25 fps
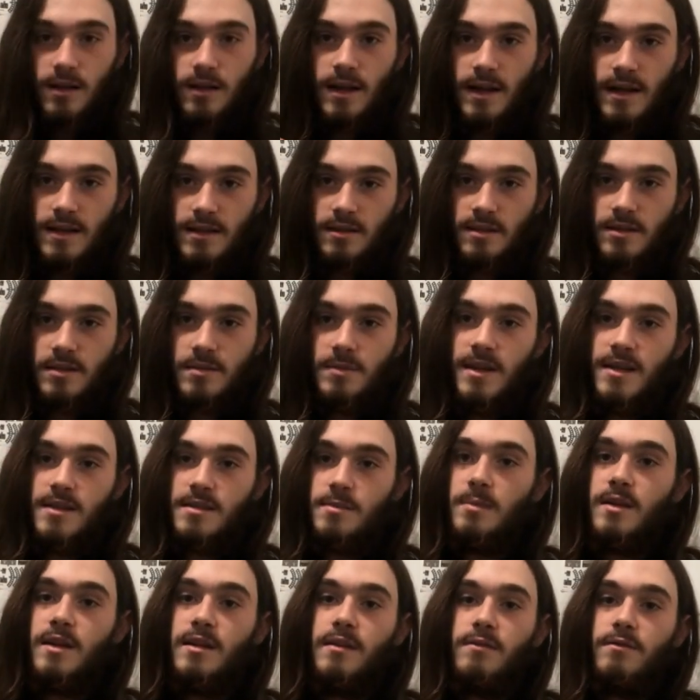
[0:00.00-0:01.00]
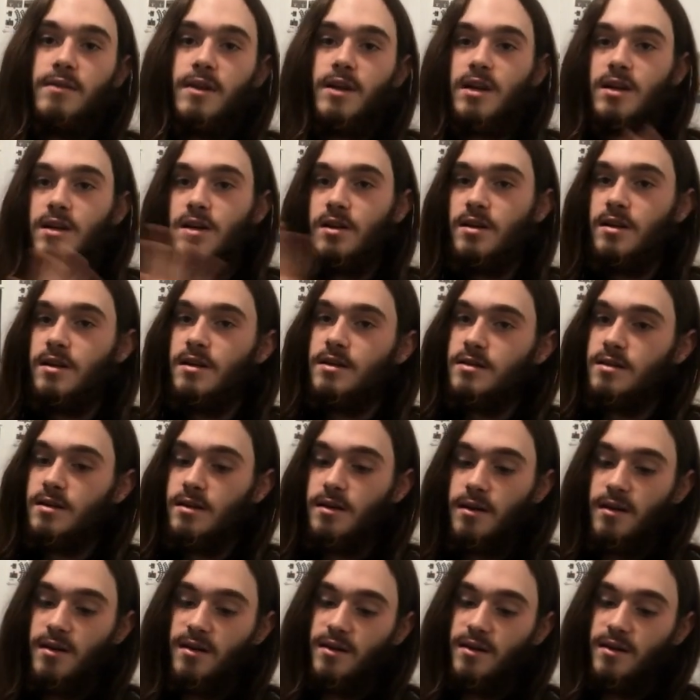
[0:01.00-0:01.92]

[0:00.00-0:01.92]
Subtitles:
classic space minifigure is,